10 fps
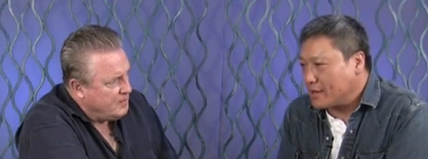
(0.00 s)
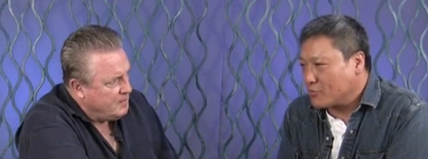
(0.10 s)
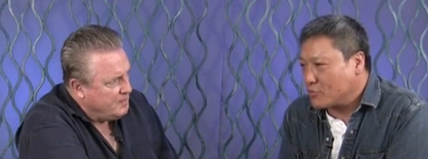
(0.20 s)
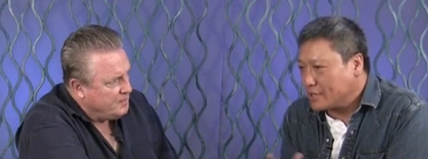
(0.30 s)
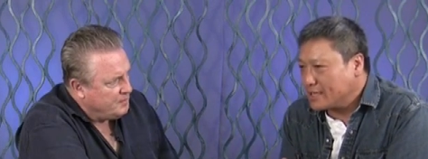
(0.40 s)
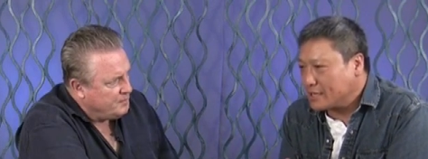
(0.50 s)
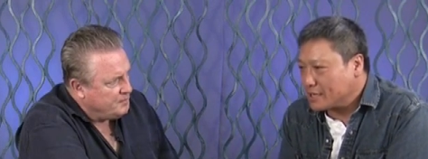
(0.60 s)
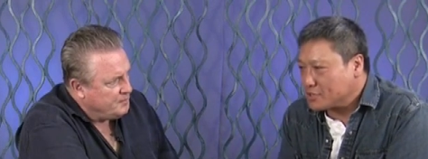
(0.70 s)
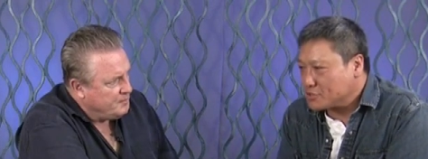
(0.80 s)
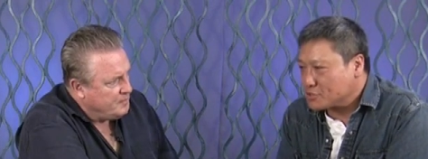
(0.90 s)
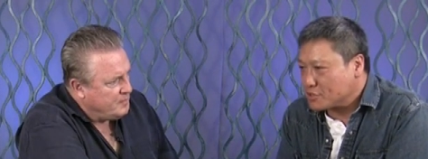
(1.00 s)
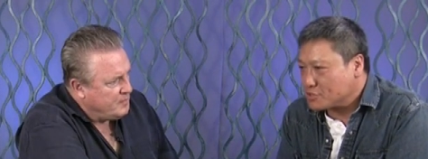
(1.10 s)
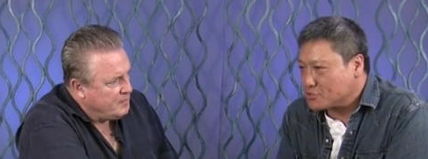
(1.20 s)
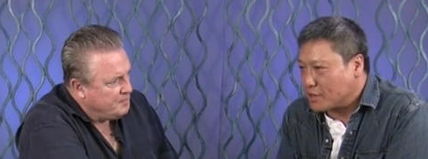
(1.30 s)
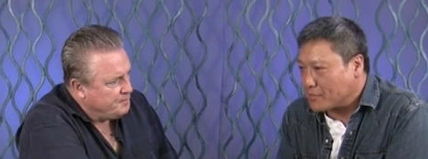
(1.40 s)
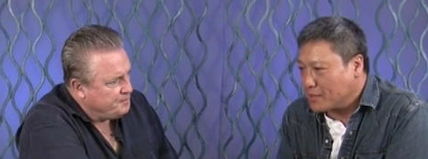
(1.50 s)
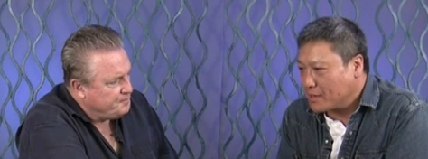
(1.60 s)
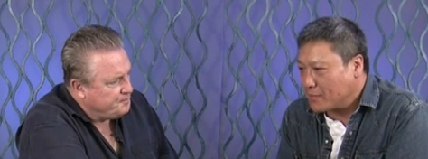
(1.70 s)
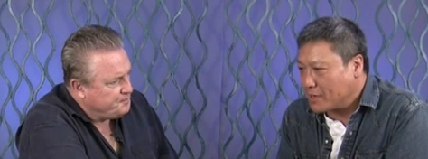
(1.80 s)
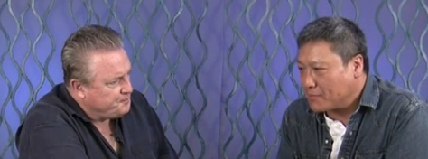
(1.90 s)
Speaker 1: that really uh, struck
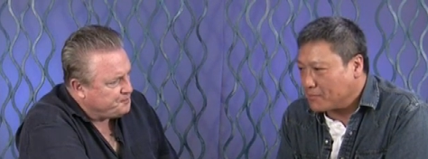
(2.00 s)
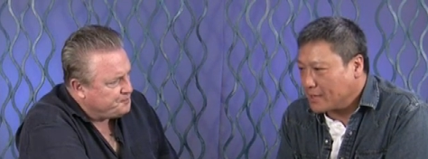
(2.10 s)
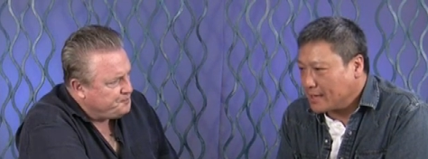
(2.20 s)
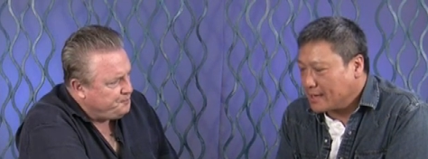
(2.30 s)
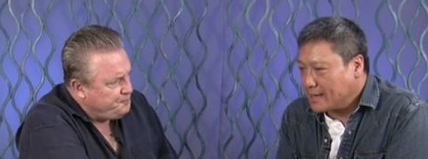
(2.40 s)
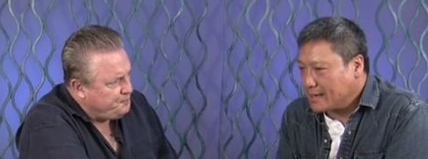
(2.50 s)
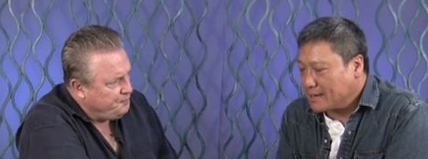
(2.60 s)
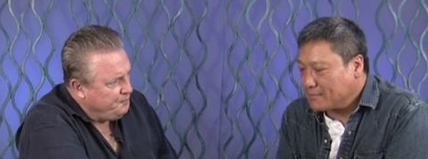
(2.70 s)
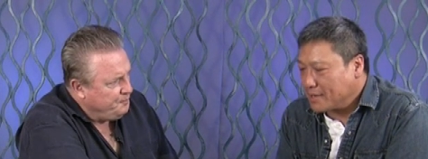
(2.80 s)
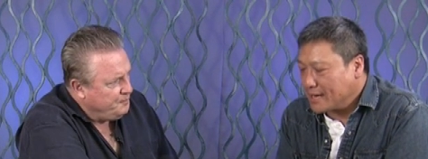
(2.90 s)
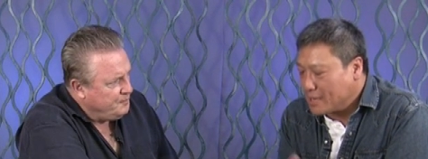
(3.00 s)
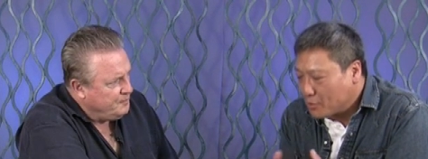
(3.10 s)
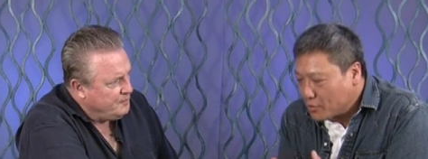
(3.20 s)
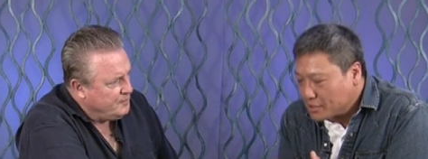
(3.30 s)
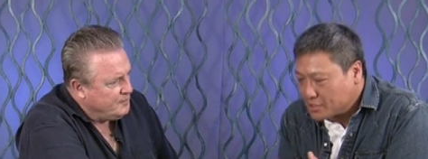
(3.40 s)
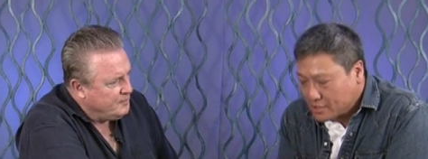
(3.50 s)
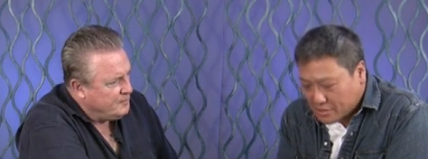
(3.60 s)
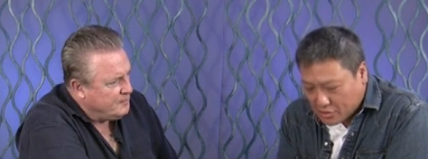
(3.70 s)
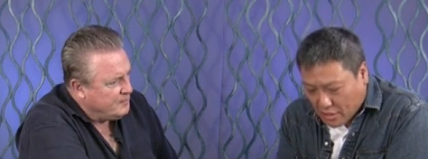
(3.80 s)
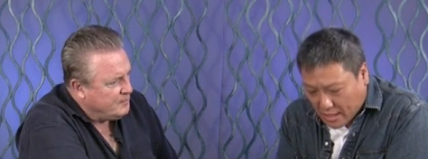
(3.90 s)
me, an immigrant's
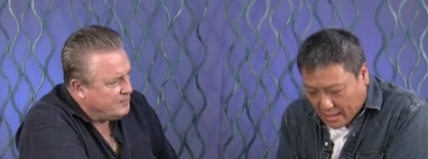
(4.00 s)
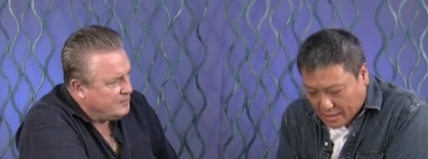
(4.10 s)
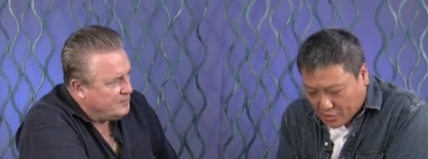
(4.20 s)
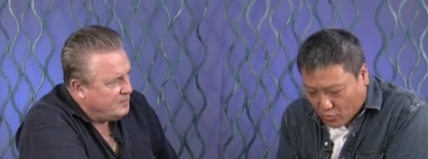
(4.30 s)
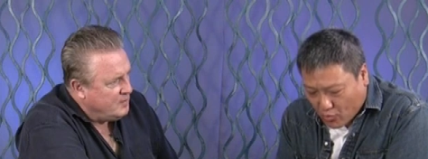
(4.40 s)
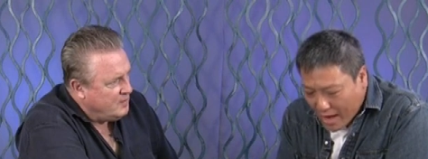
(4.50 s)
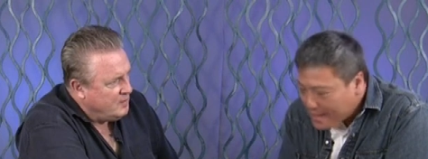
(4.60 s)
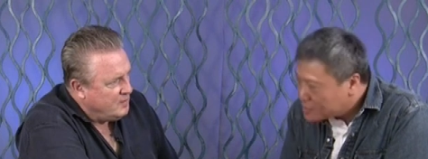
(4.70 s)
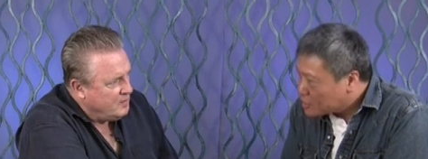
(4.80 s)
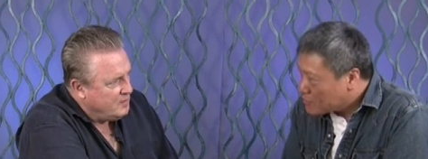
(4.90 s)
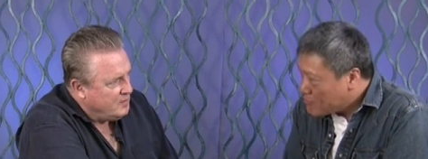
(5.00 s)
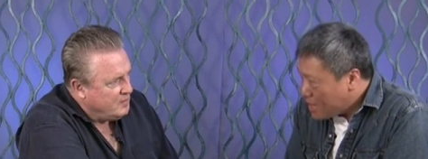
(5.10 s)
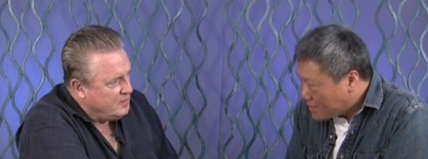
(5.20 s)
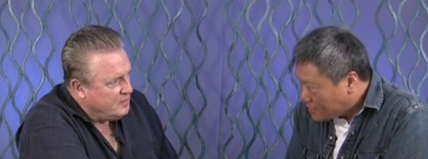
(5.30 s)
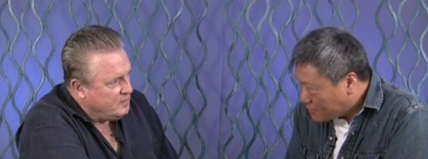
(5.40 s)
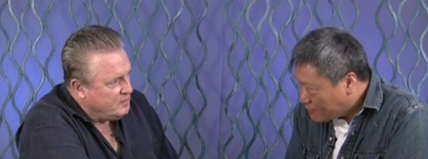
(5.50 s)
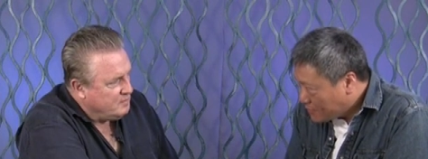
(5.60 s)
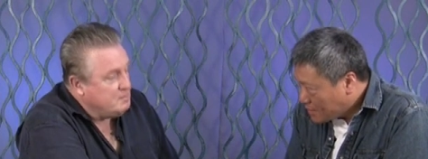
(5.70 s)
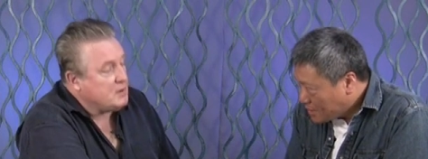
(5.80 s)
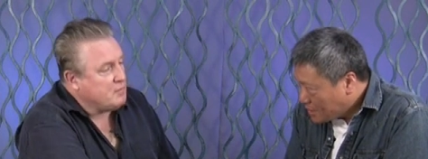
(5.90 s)
song, is Ryan's Lament.
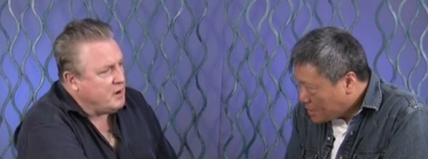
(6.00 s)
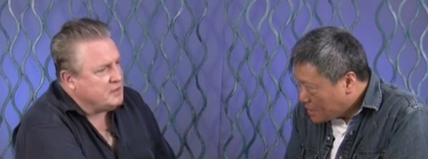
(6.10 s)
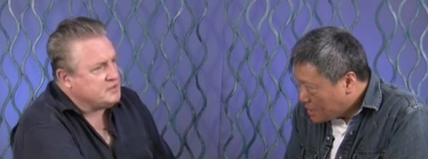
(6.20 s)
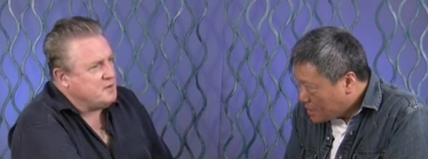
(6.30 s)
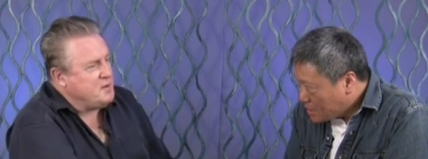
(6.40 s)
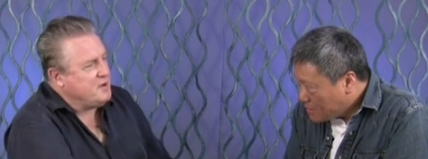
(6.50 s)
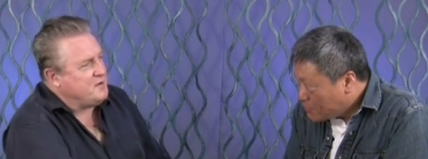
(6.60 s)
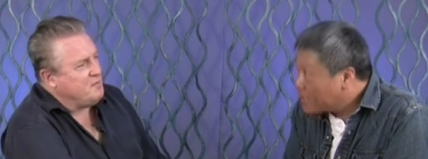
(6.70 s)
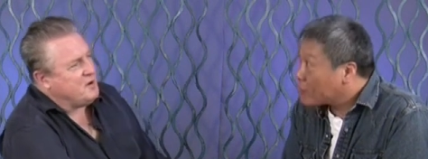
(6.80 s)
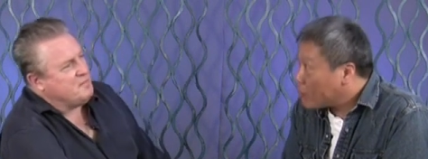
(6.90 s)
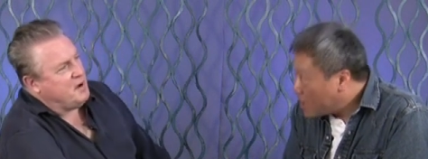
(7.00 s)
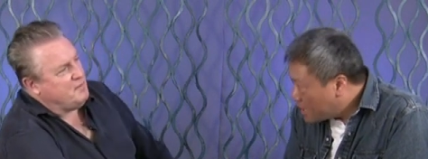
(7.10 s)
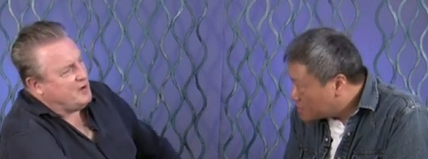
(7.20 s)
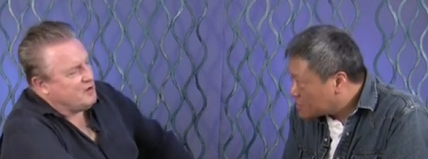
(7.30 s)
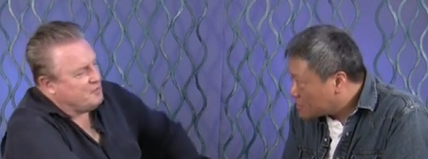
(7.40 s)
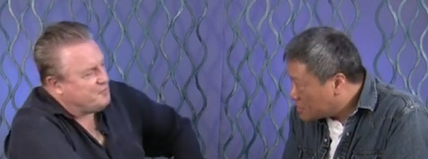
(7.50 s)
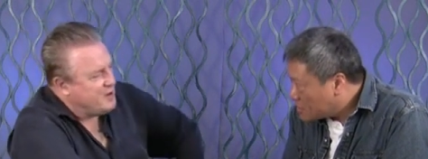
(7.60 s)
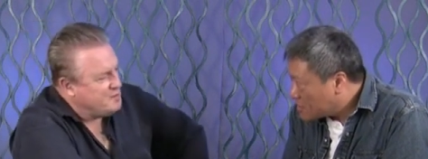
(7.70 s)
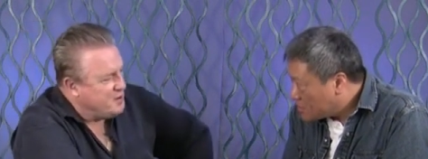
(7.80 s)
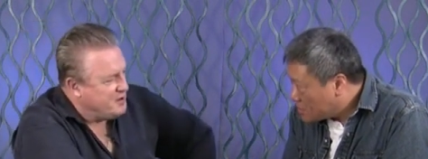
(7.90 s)
Speaker 2: Mick Ryan's Lament, Mick written Ryan's, by a very good
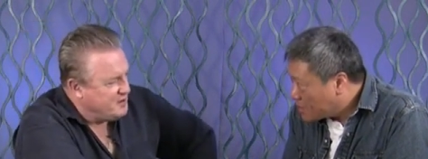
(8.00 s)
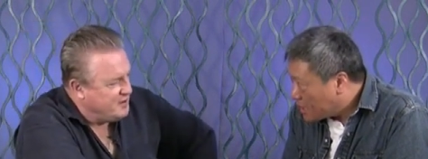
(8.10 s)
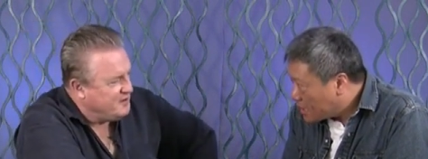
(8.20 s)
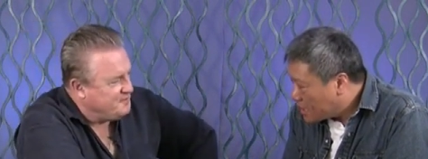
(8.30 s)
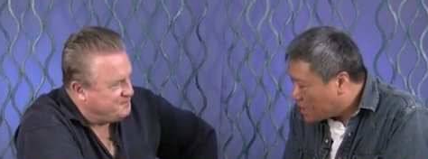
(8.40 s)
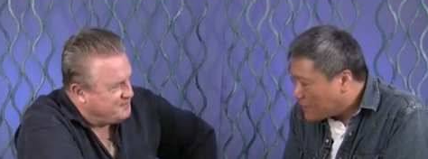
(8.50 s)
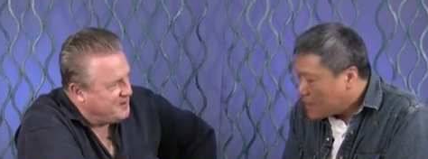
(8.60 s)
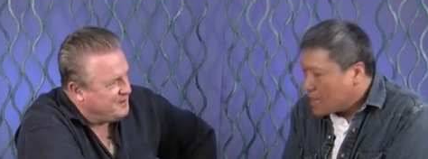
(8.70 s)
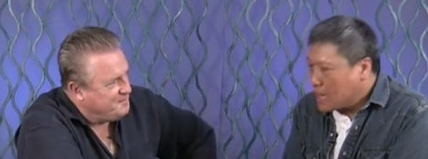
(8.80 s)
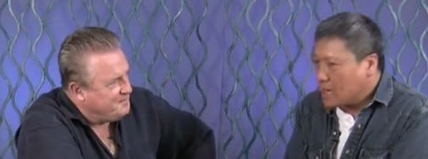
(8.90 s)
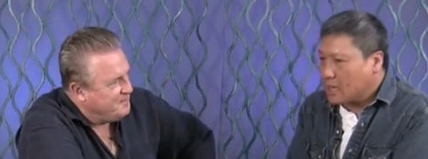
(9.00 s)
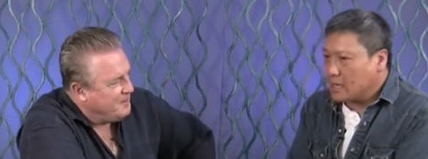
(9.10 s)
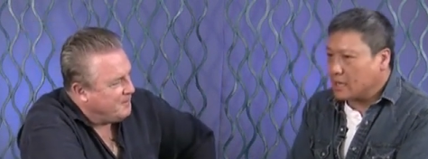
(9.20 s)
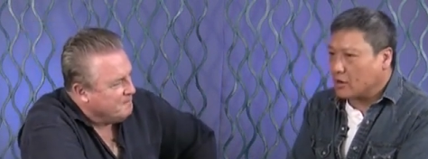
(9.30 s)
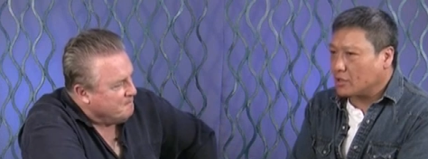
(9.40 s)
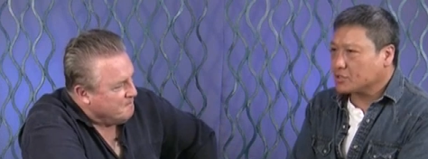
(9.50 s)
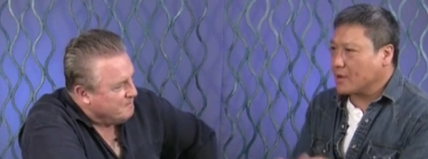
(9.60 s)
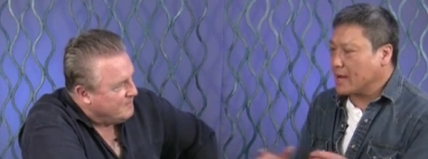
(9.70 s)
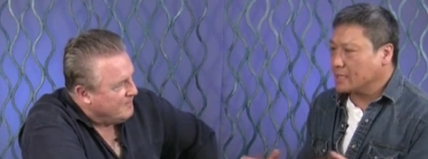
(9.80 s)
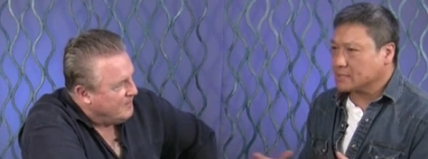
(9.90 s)
friend of mine. Yeah, yeah, yeah. yeah. yeah.
Speaker 1: Uh, it also
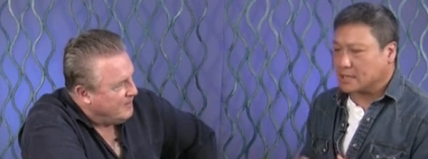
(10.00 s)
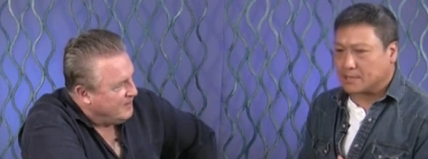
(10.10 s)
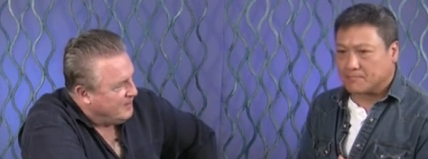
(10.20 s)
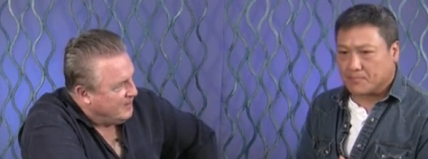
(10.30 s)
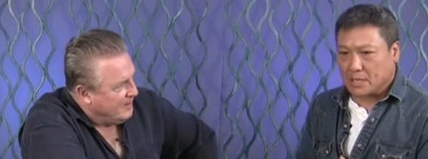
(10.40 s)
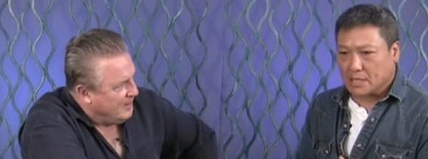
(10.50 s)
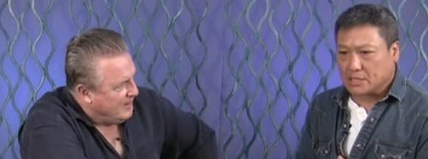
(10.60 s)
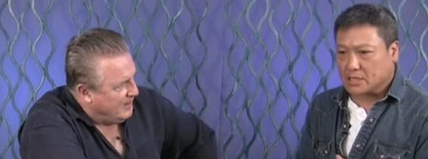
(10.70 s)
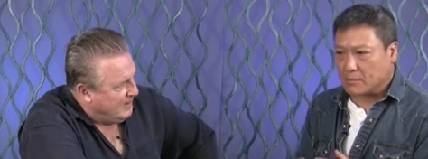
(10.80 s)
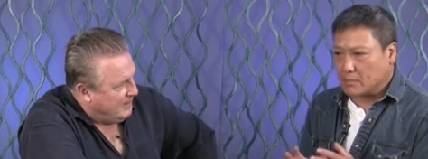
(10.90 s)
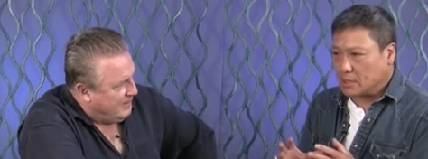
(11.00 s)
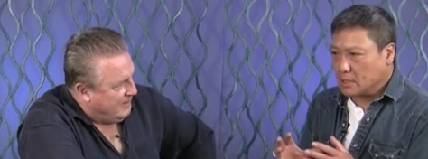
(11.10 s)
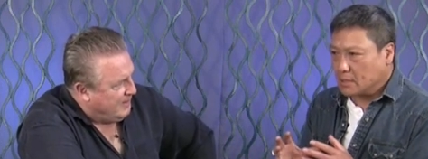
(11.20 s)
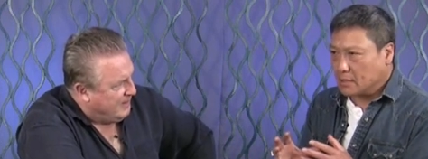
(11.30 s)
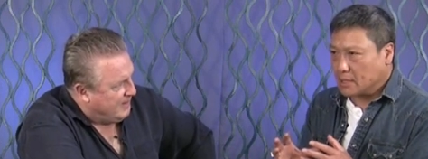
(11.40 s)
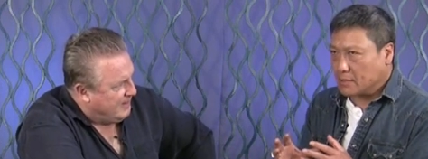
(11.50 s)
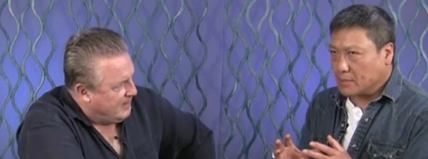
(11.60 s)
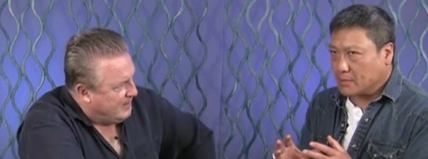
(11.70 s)
has um, some uh,